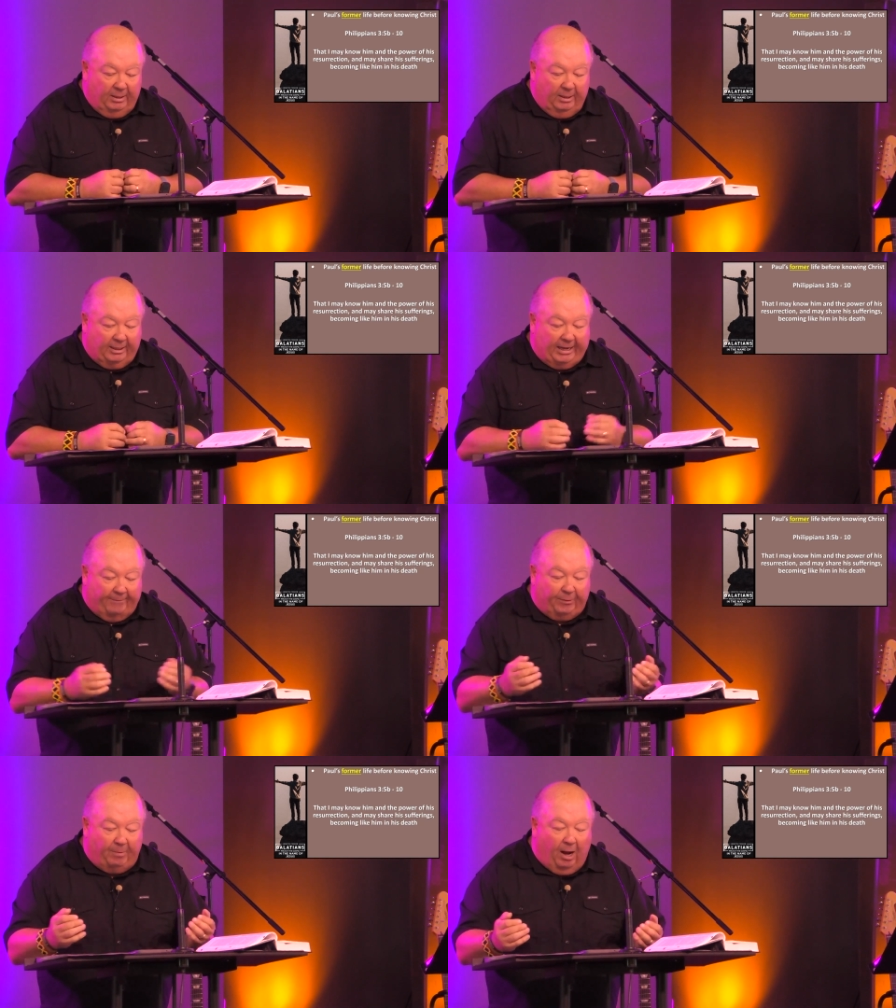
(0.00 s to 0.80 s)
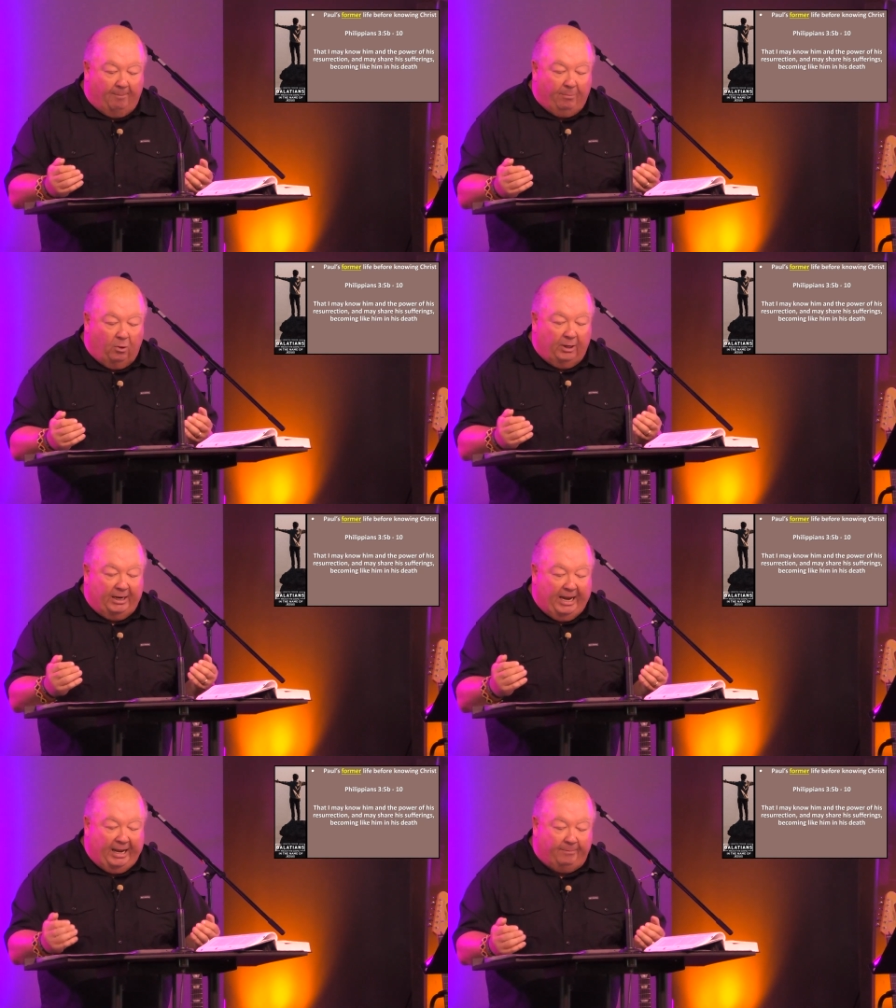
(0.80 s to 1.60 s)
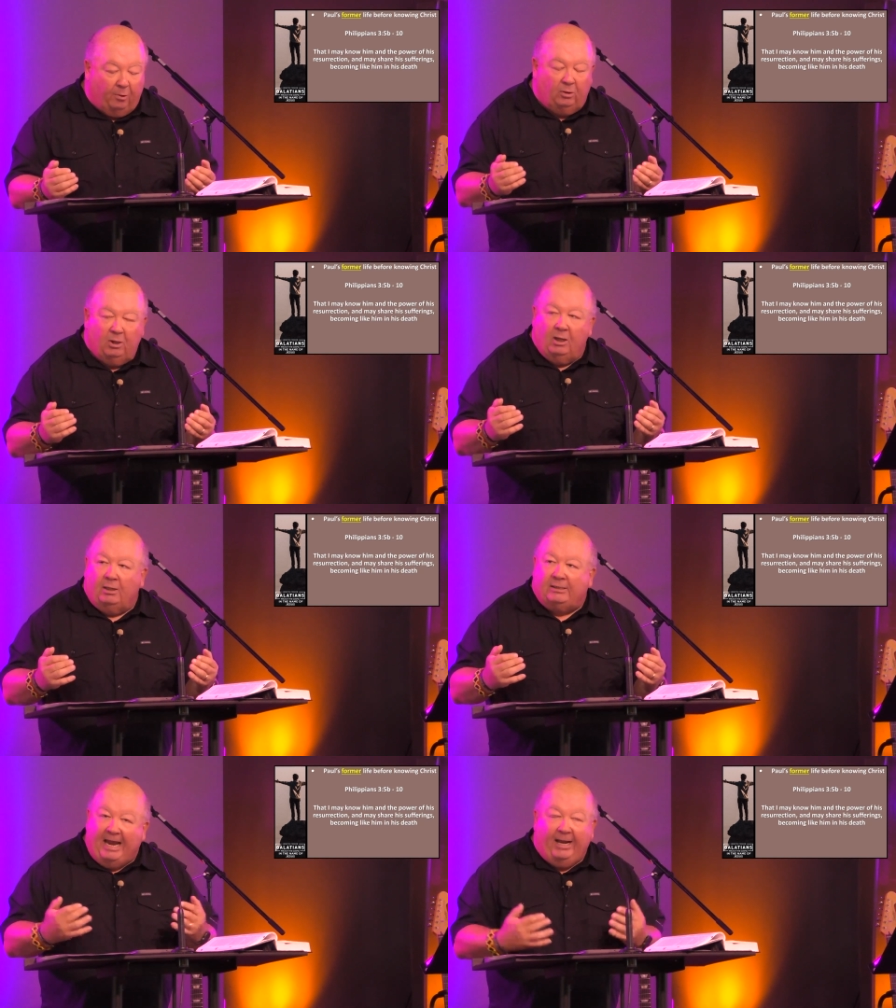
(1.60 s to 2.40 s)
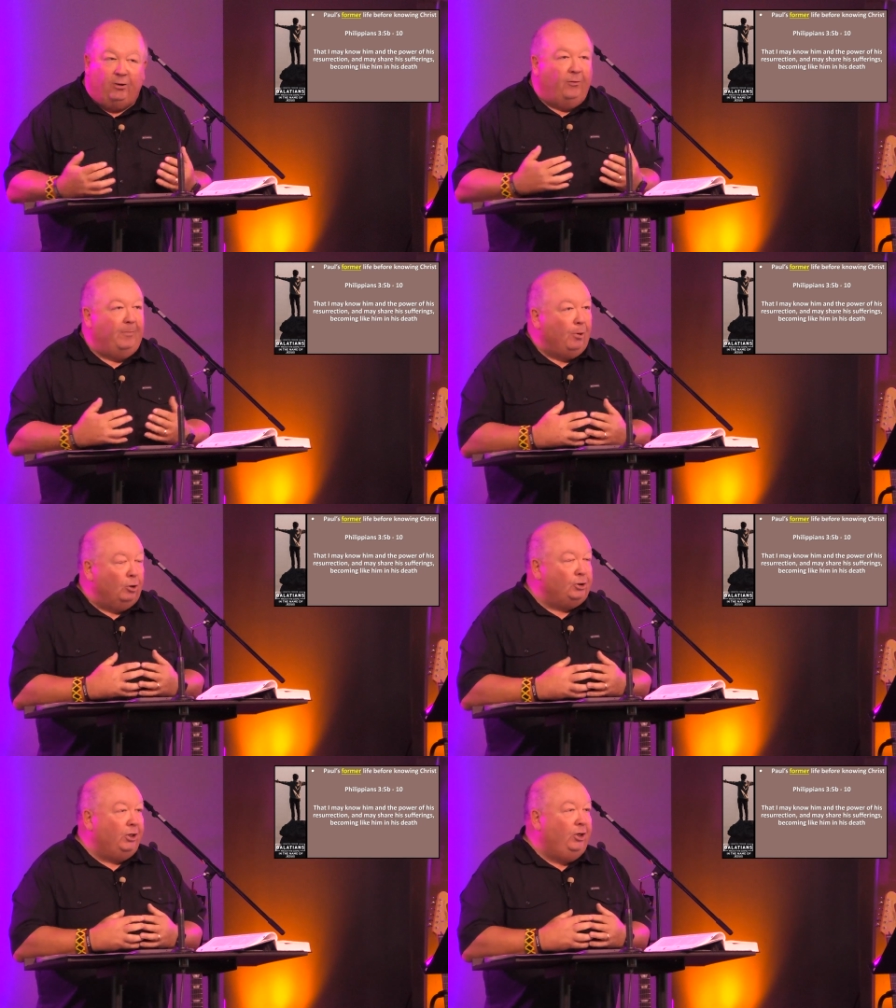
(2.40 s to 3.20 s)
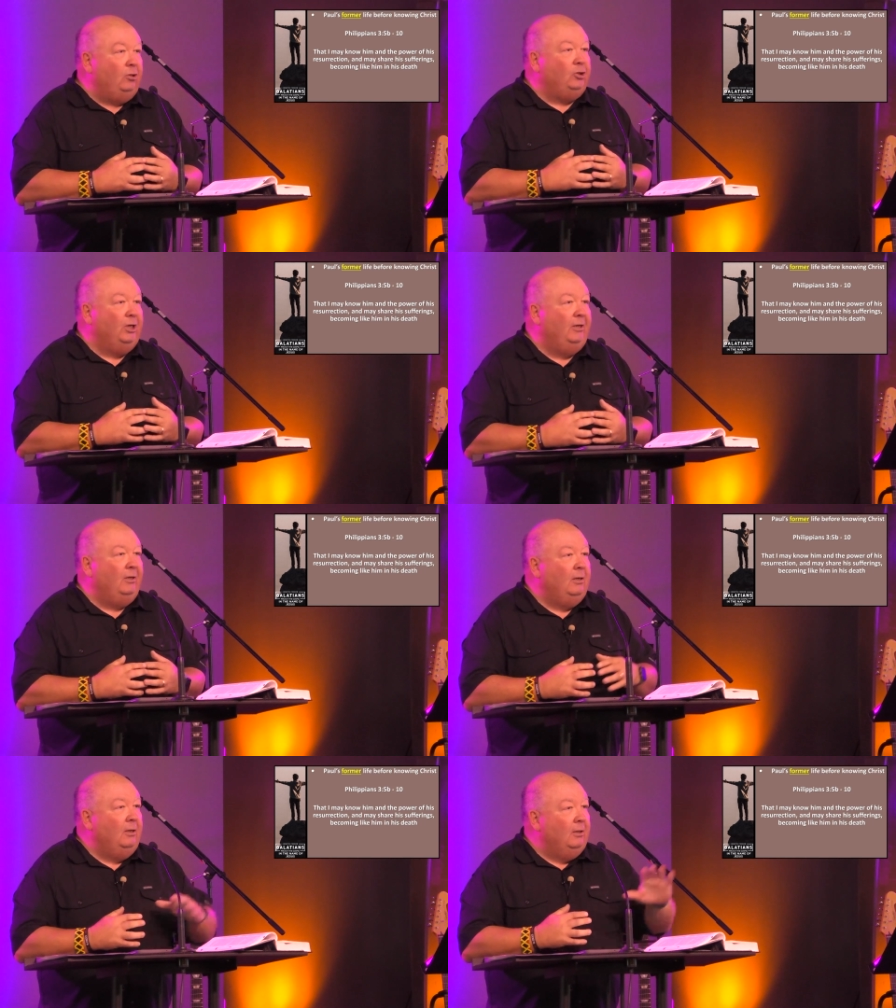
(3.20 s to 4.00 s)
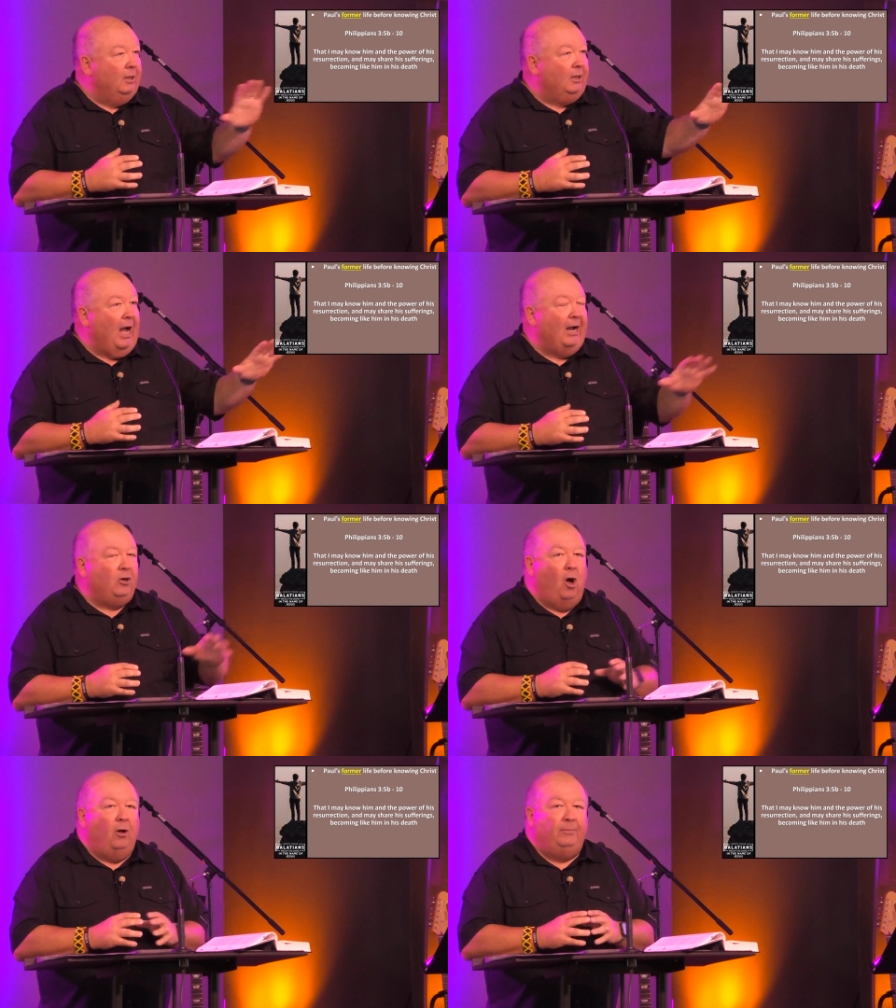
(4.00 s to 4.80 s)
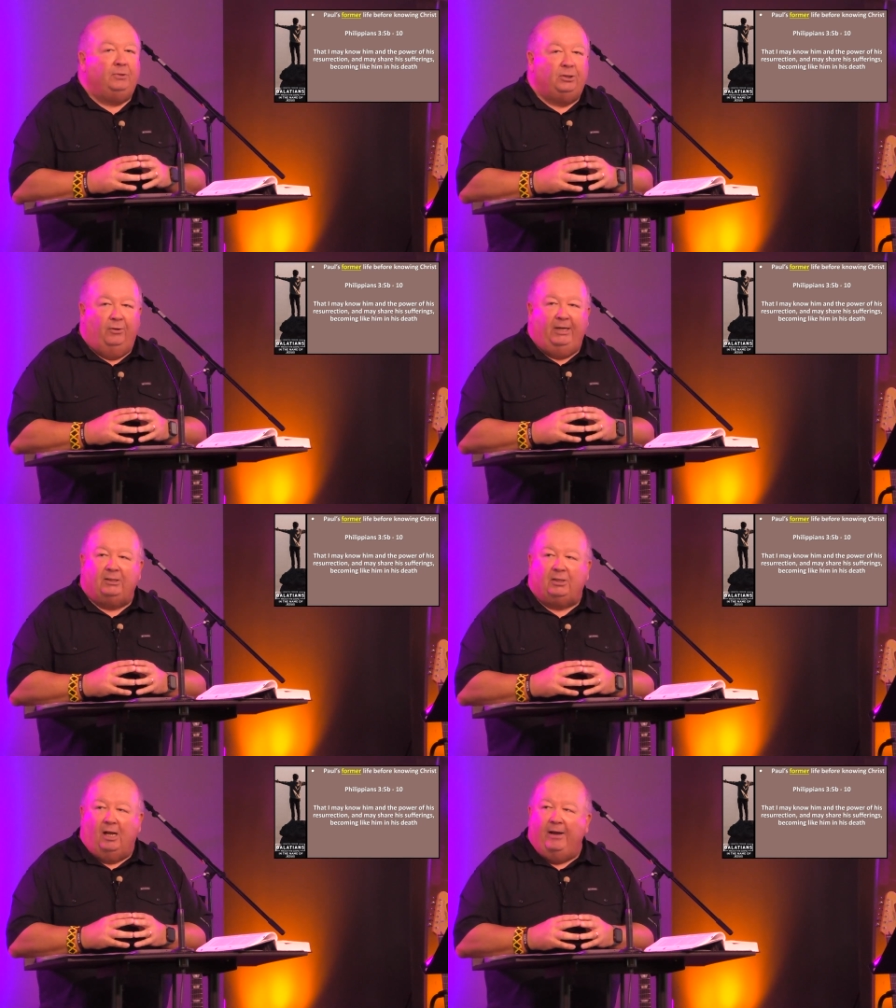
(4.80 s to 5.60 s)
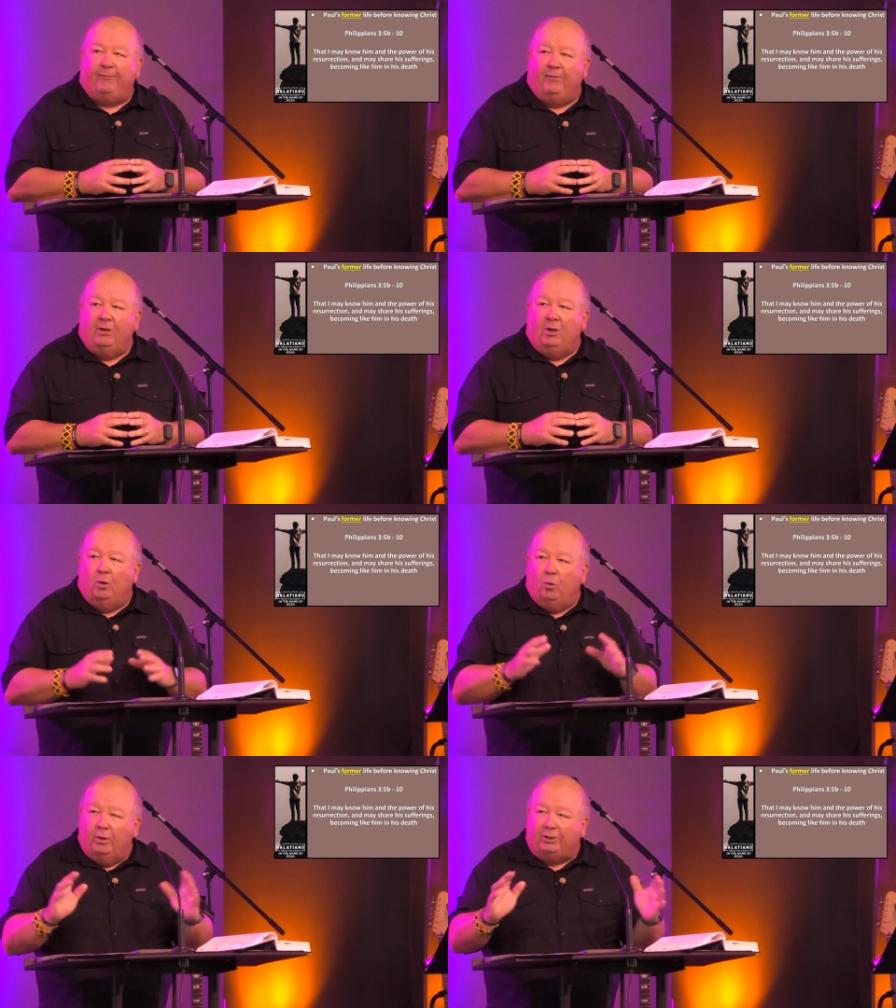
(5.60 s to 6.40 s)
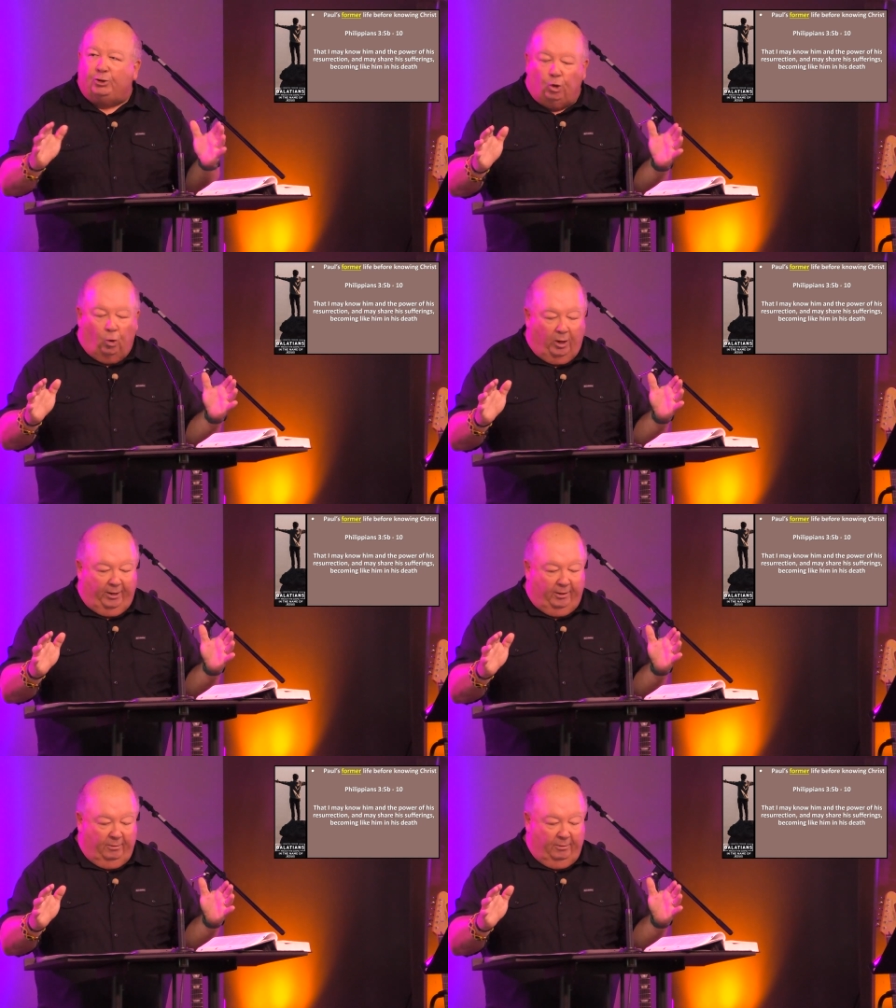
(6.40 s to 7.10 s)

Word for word: It kept him humble and able to handle the persecution that God called him to in his life with joy.